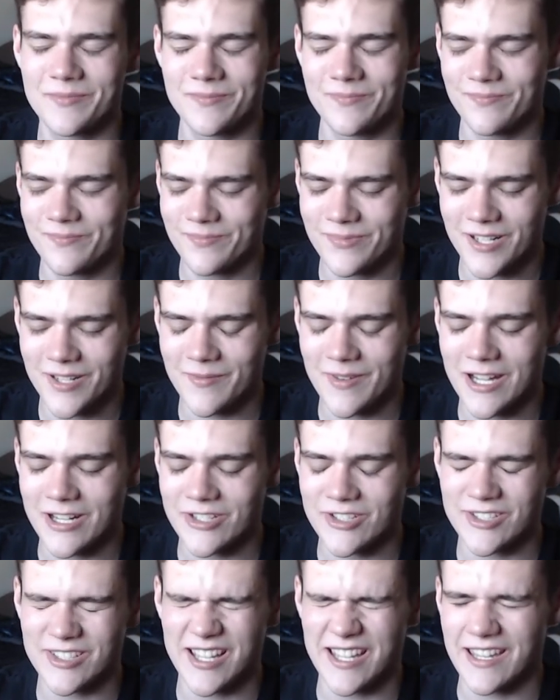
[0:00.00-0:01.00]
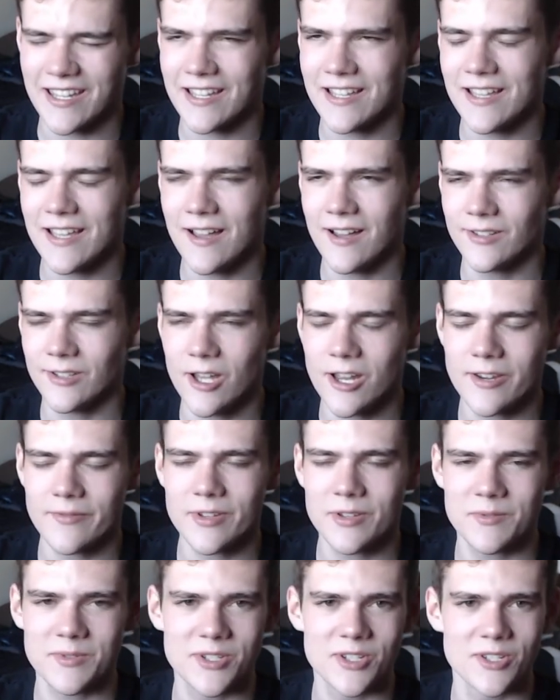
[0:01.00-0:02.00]
Pretty much, like, a lot of
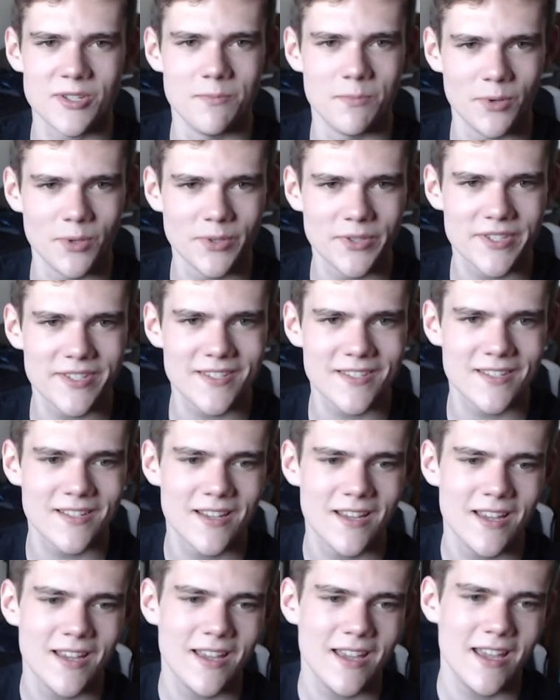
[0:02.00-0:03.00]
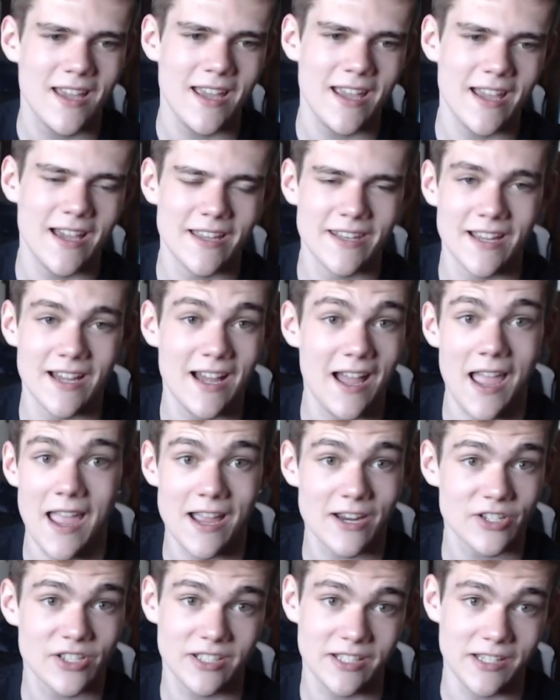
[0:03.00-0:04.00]
it was just bolts, and, I
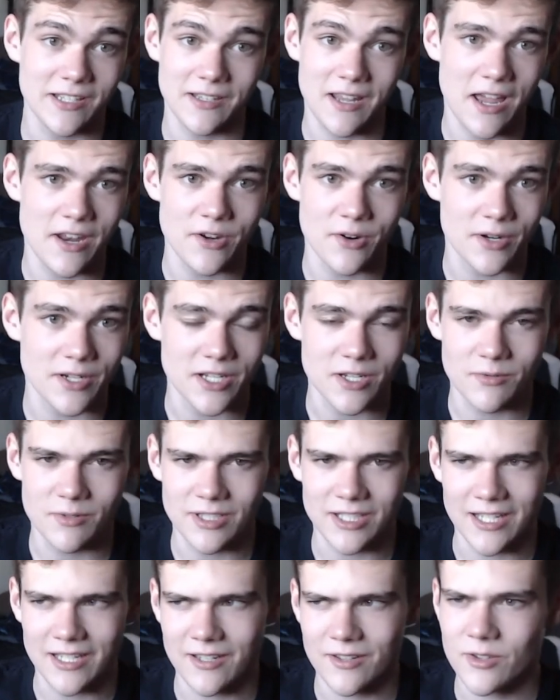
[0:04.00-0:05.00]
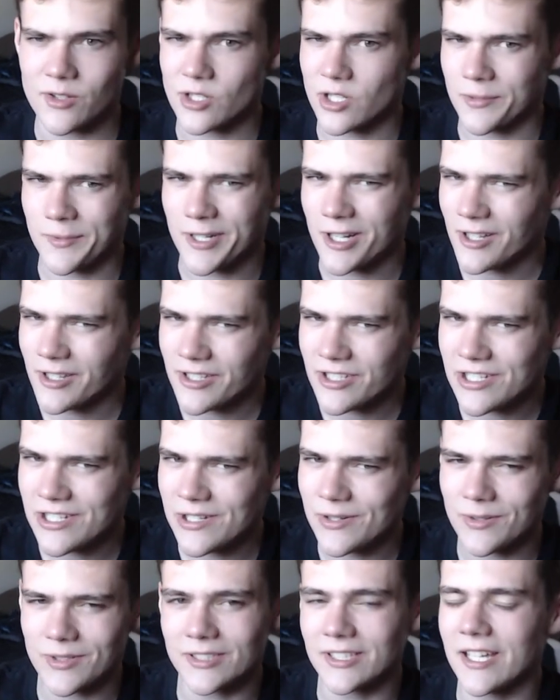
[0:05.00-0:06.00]
actually had no idea what, like, the terminology
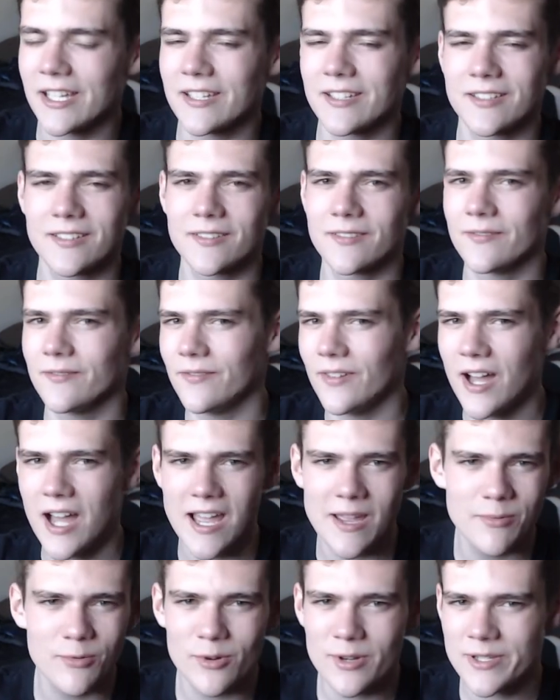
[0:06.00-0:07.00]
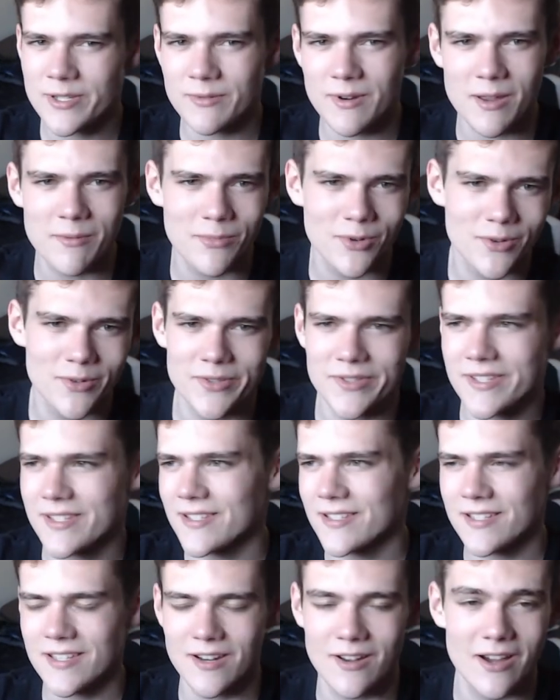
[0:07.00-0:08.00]
or, like, vibe was around
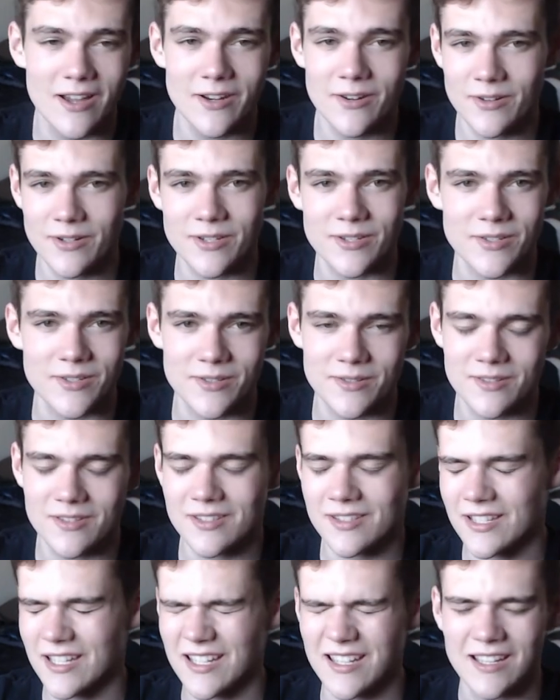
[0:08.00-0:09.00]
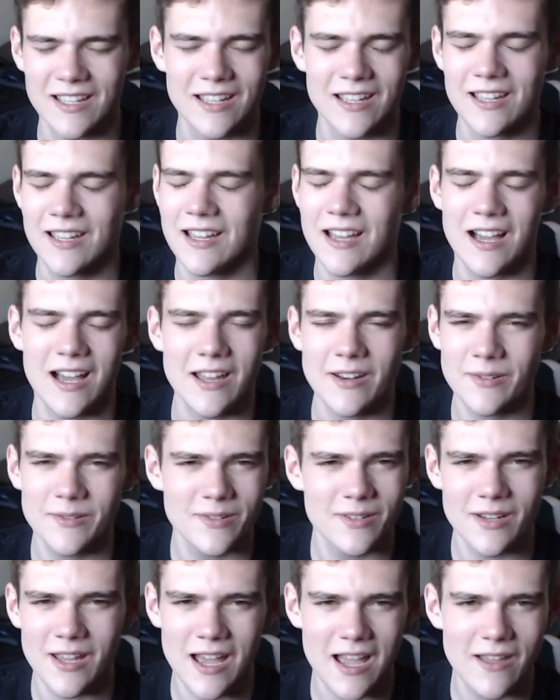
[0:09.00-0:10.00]
bolts. You know, I noticed, like,
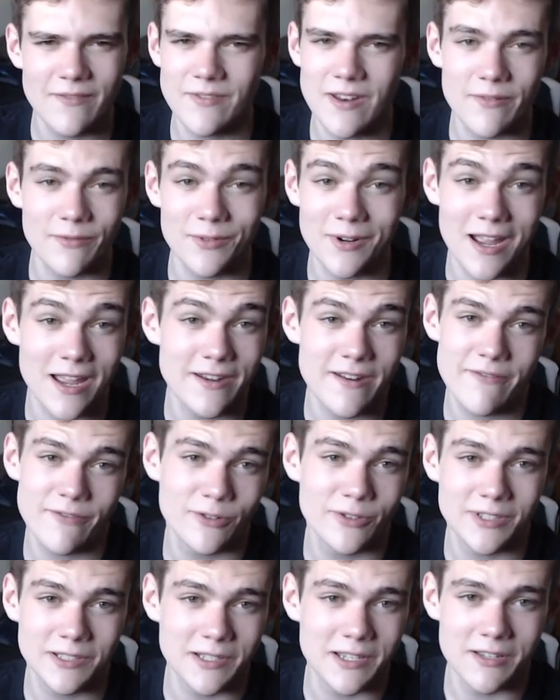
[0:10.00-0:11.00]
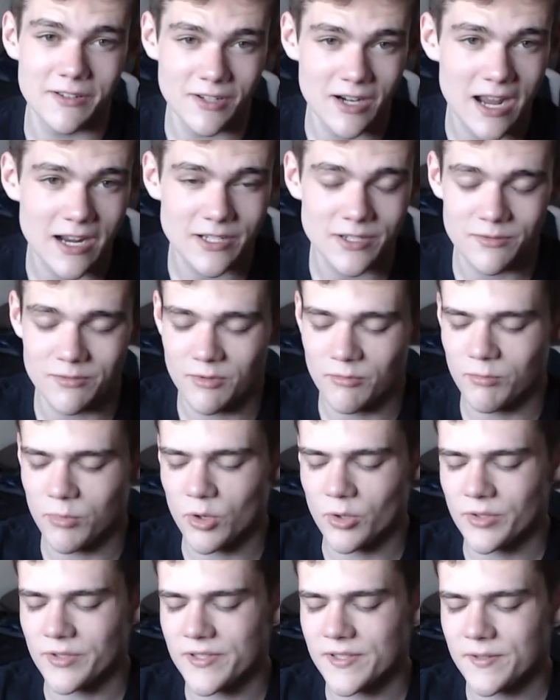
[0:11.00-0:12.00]
I never really interacted with
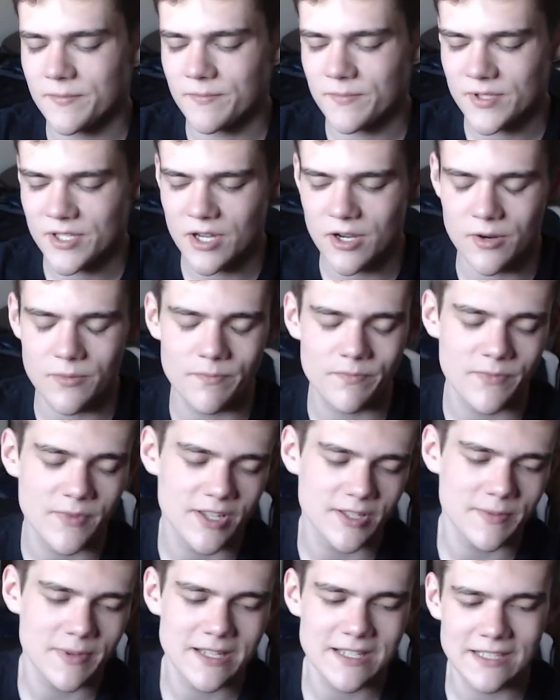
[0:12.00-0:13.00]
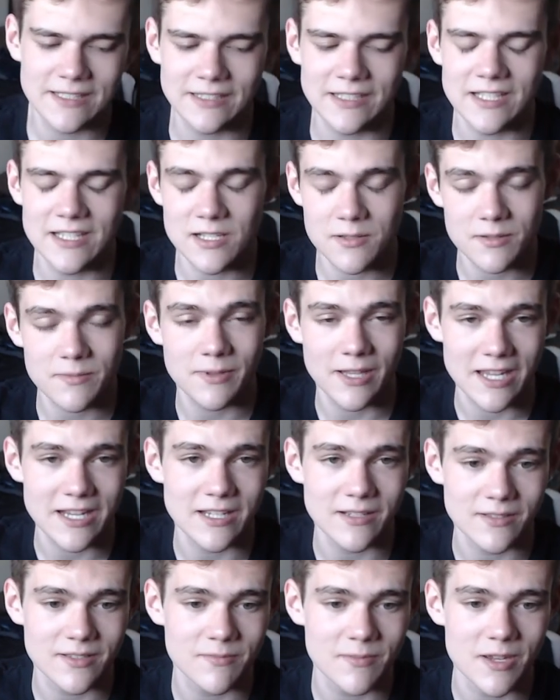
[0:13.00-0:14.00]
bolts, so he was basically
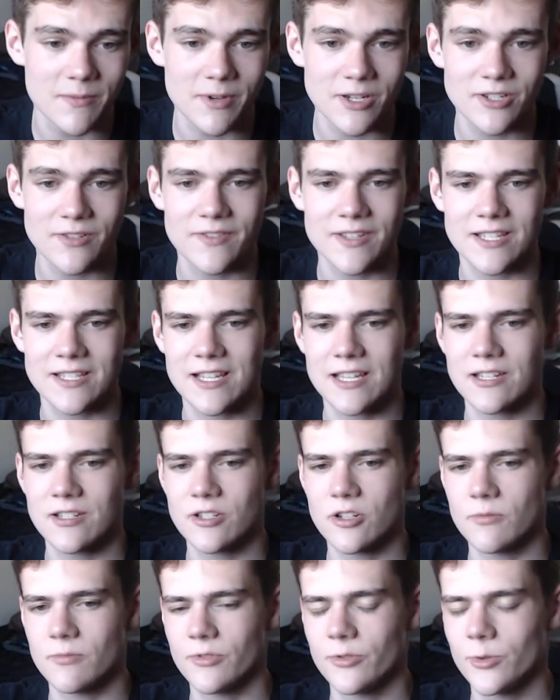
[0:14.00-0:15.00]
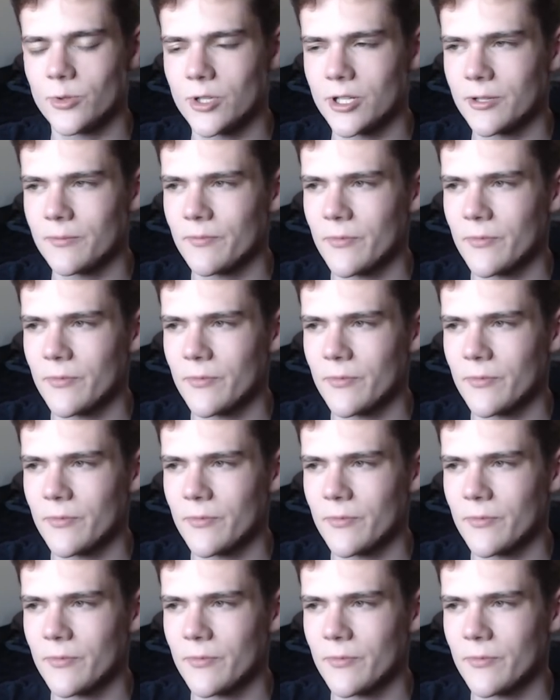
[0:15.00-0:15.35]
explaining to me a bunch of things I didn't know before.